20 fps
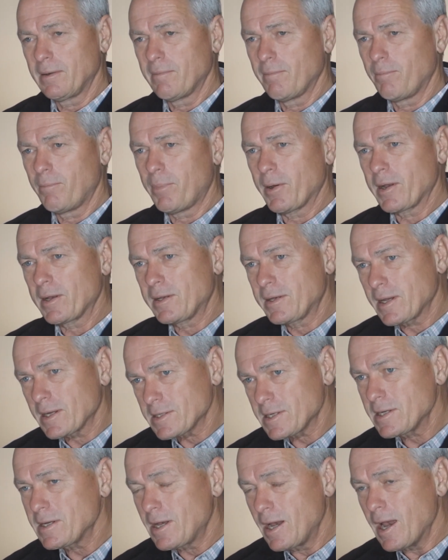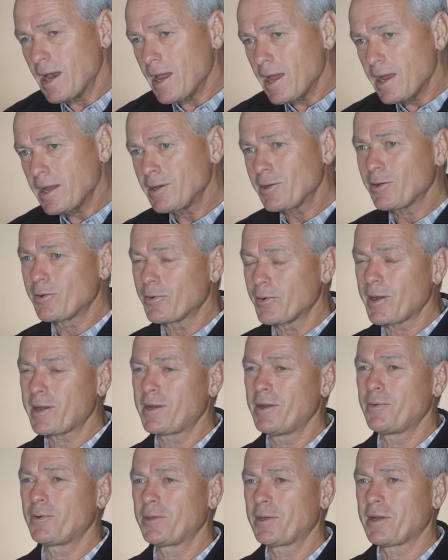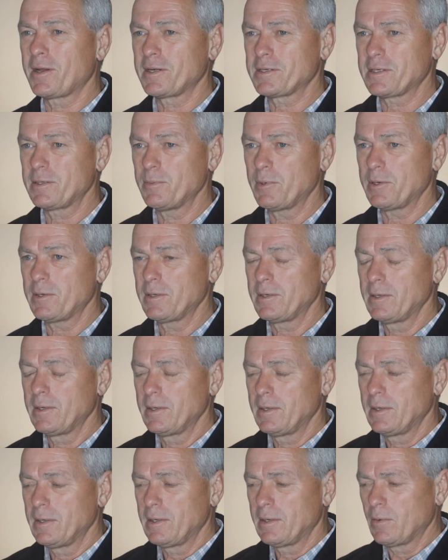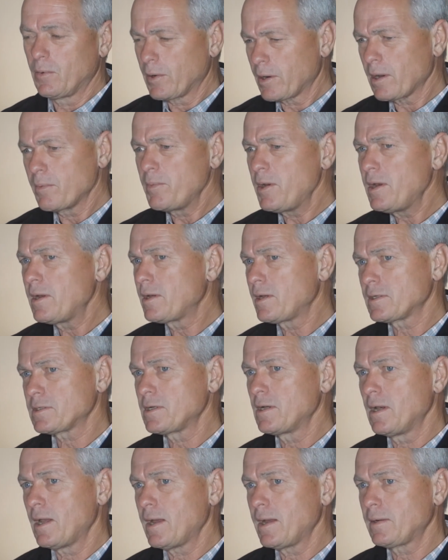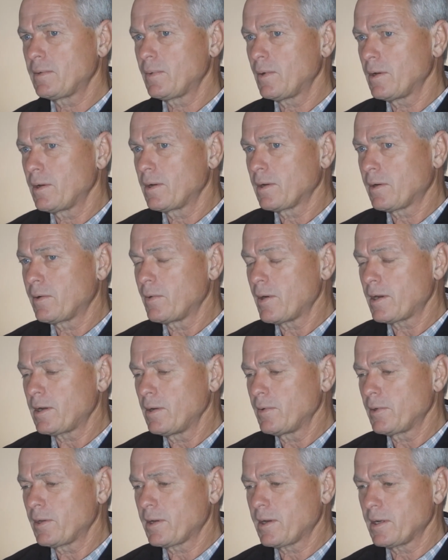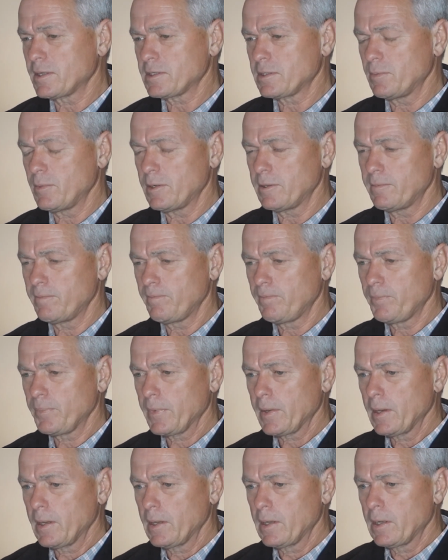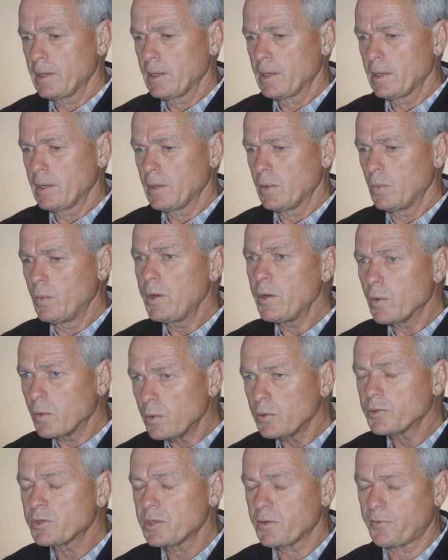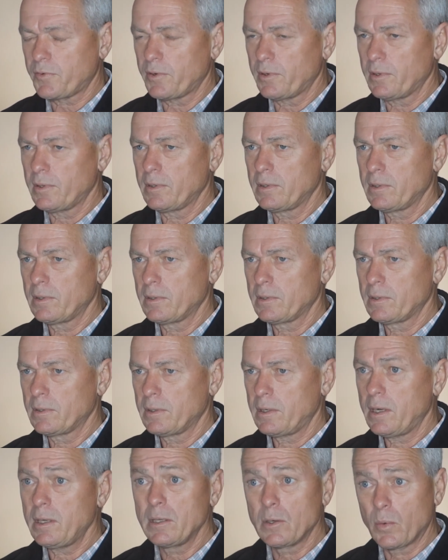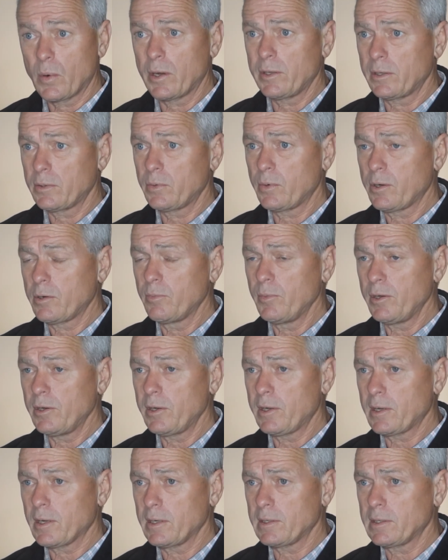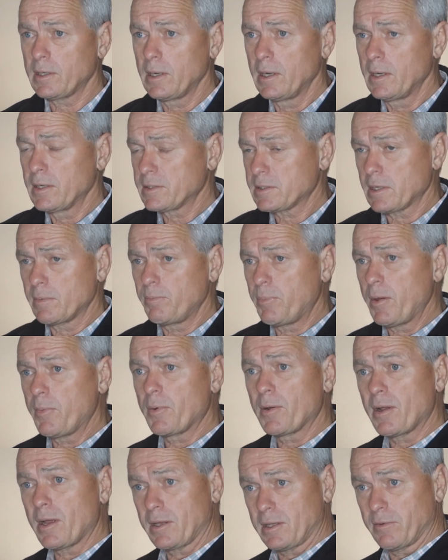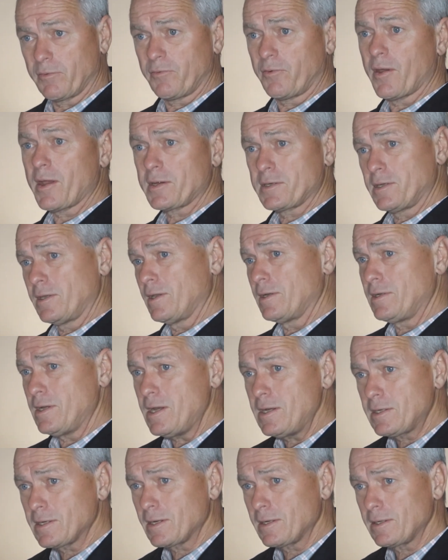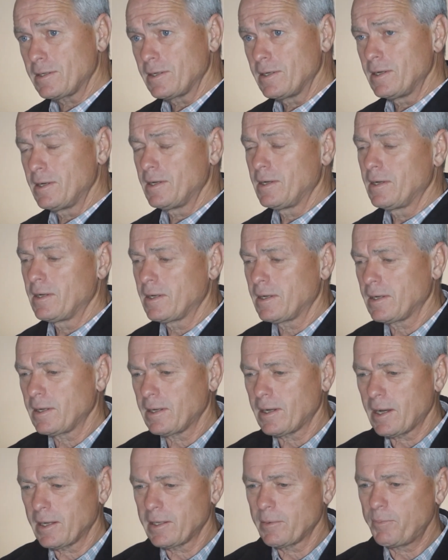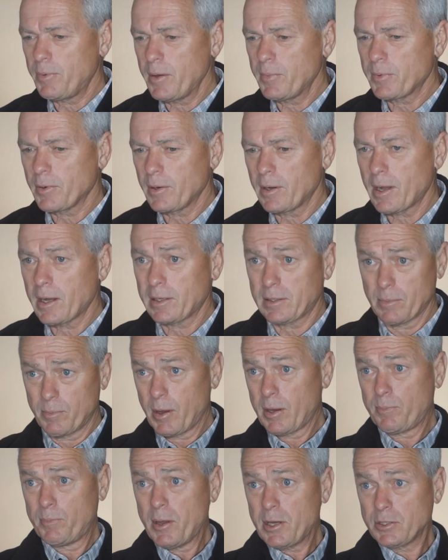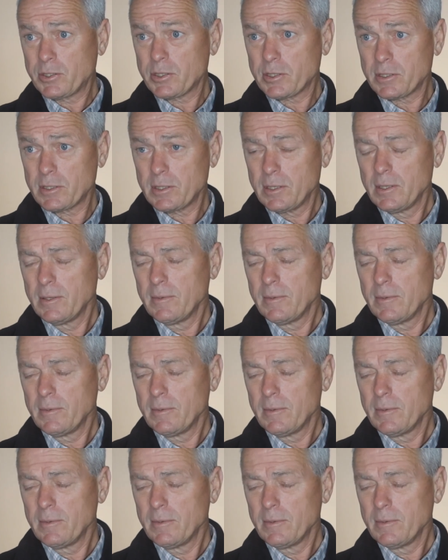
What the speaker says: but it doesn't land correctly with the customer. What I mean, it doesn't land correctly with the customer. We all differ in the way that we communicate. Some people like the facts and the detail. Other people like the big picture.